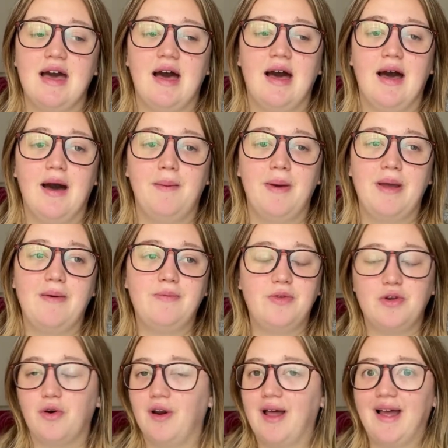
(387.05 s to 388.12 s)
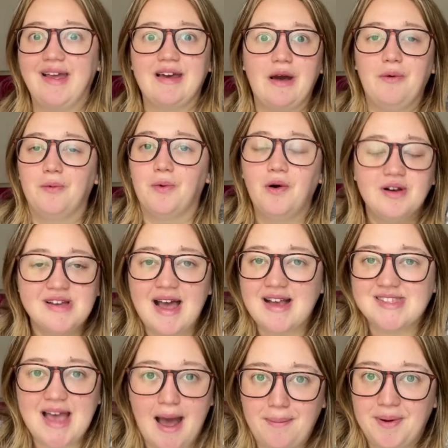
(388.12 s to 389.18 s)
You're like, what
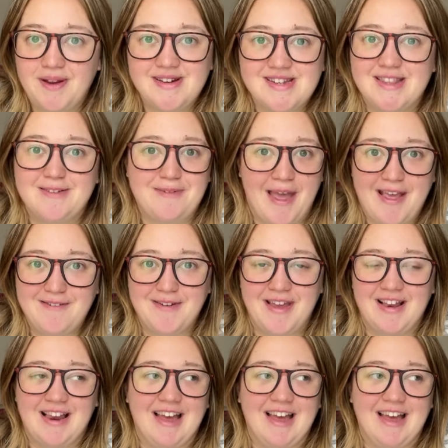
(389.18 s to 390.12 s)
has happened to the baby?